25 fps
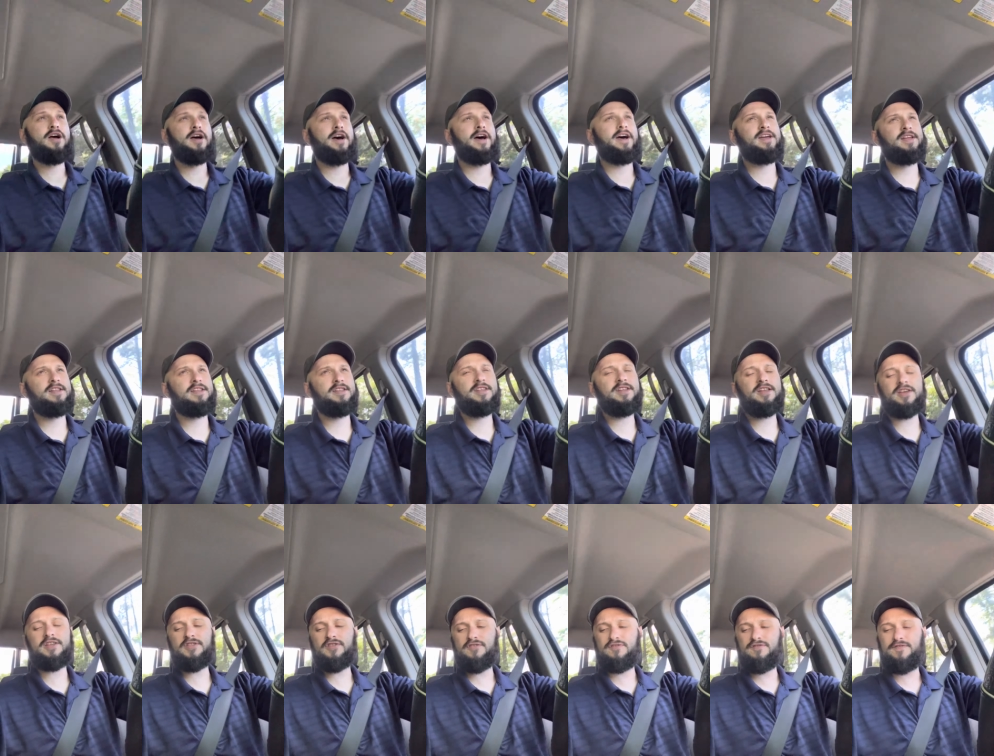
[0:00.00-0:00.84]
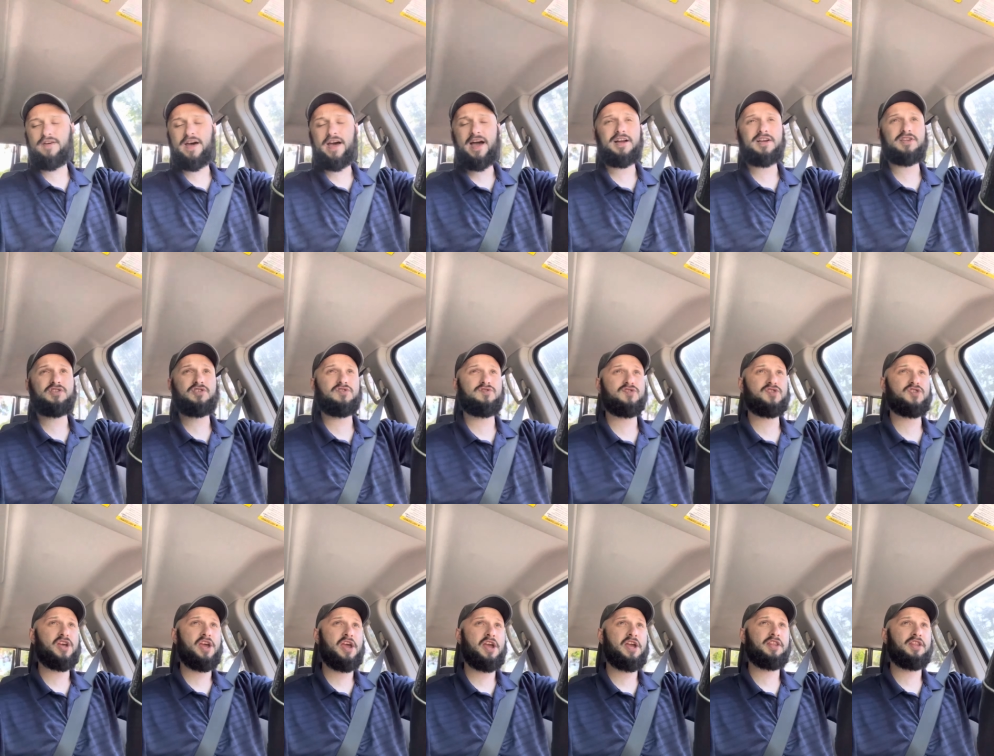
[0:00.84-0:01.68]
I ended on the fact of
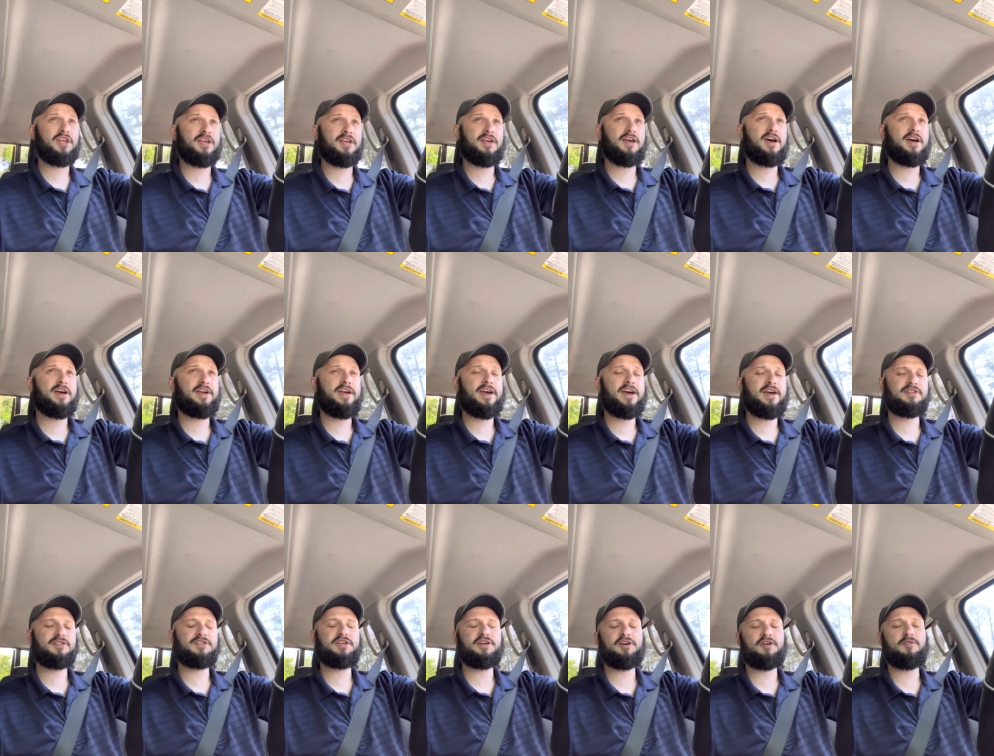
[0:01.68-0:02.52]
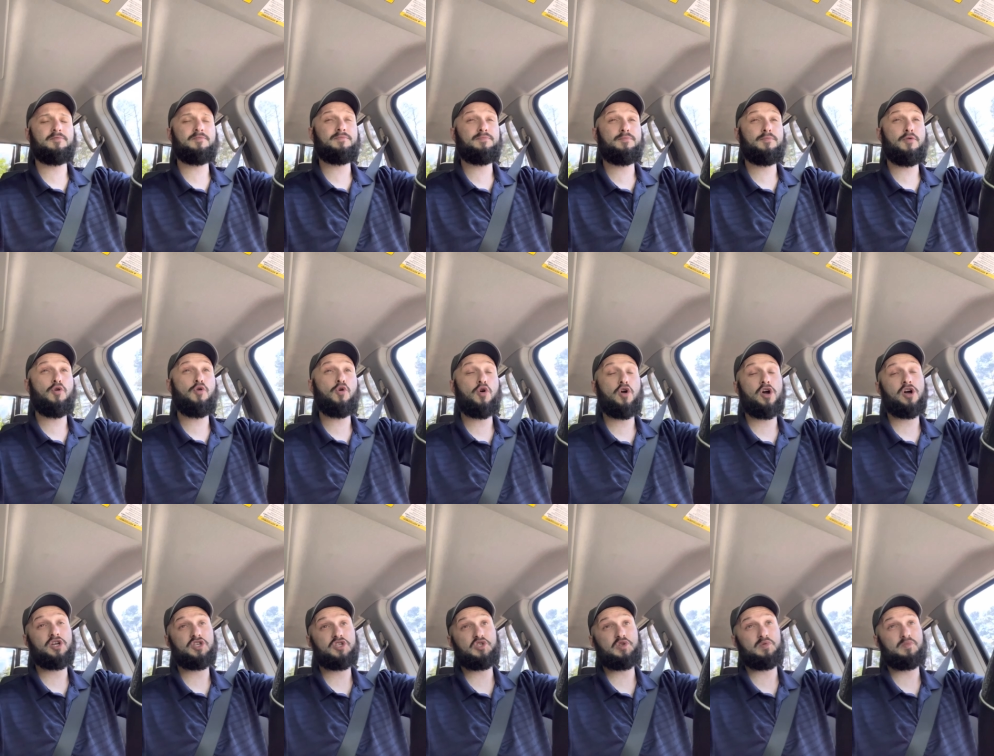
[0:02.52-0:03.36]
saying that I had terrible
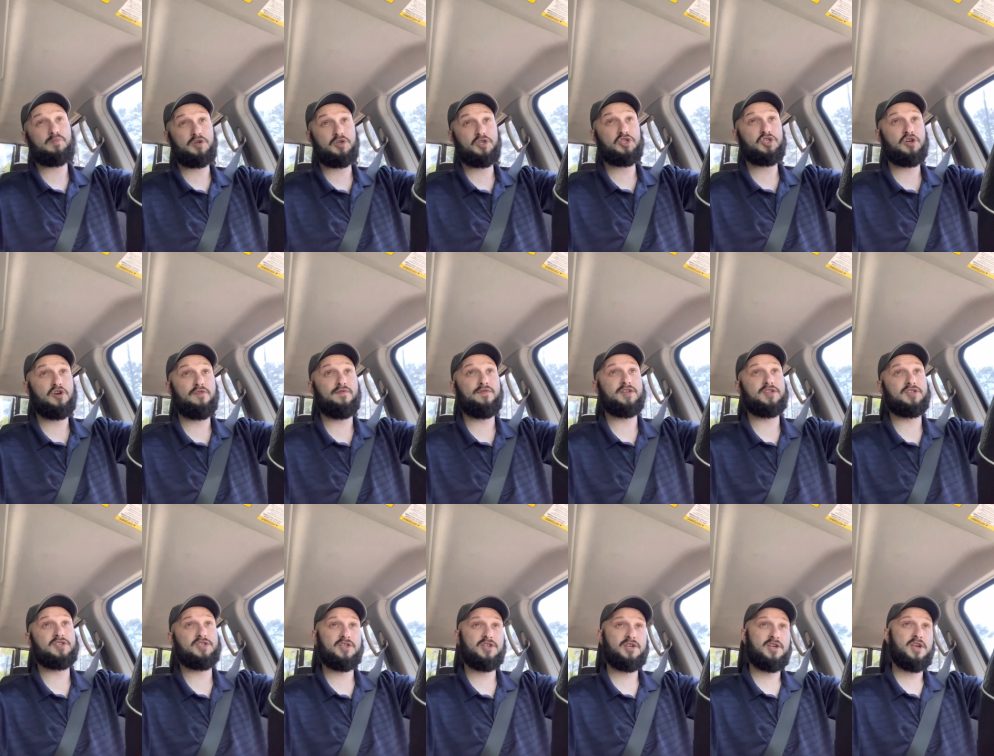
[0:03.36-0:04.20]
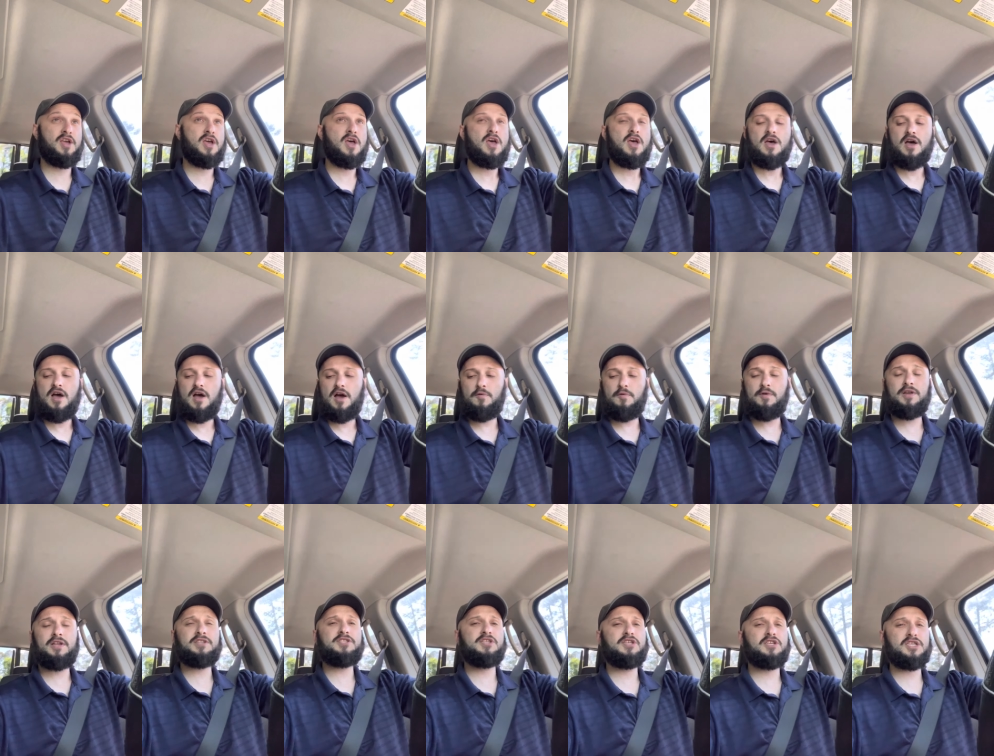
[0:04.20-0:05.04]
customer service. I
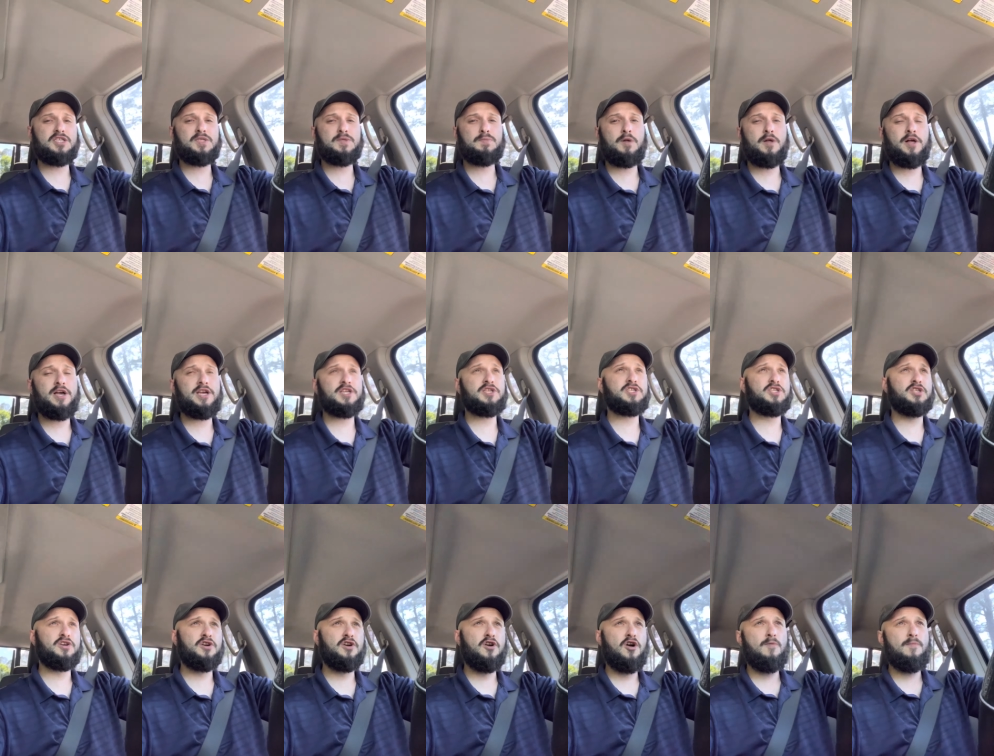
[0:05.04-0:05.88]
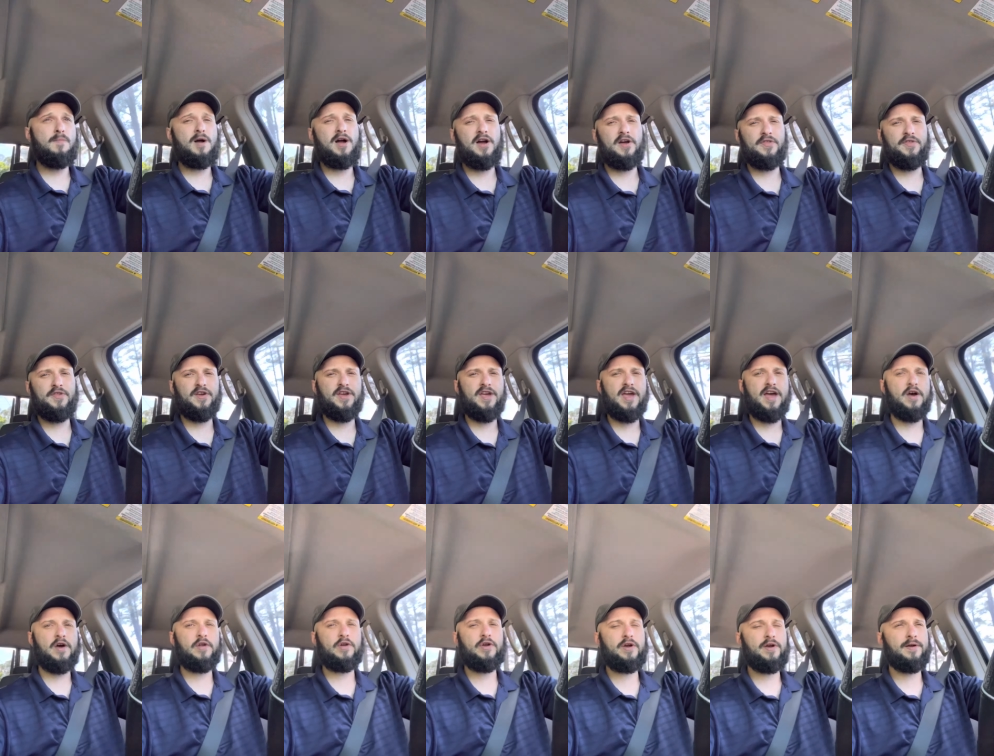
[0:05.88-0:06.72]
went into this place, the girl behind the
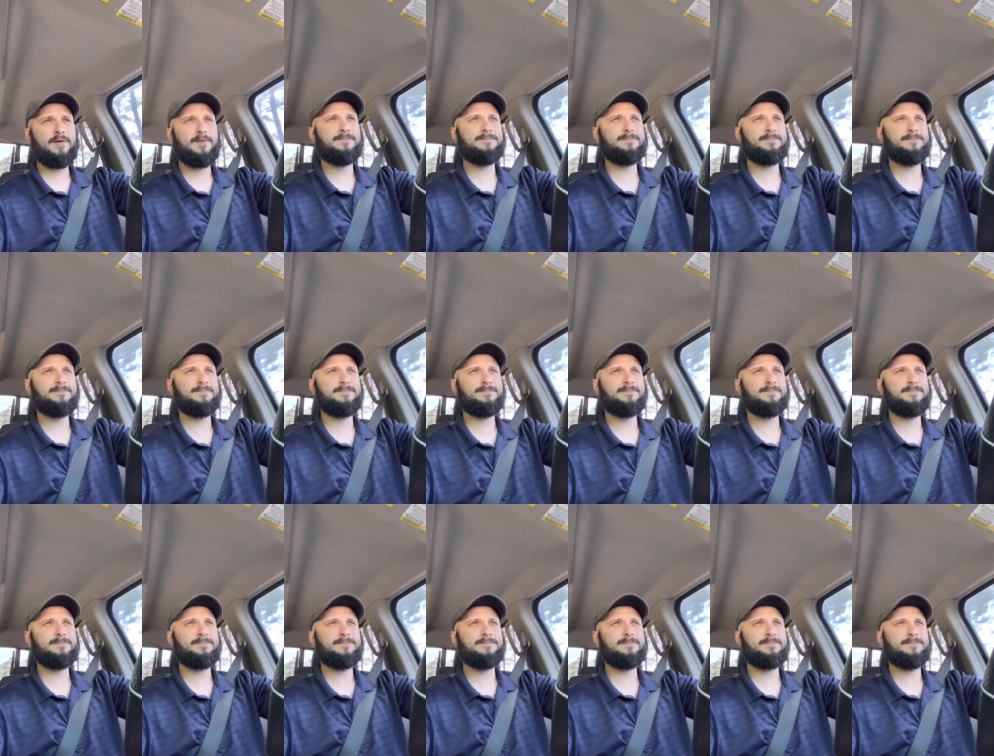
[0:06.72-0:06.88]
counter,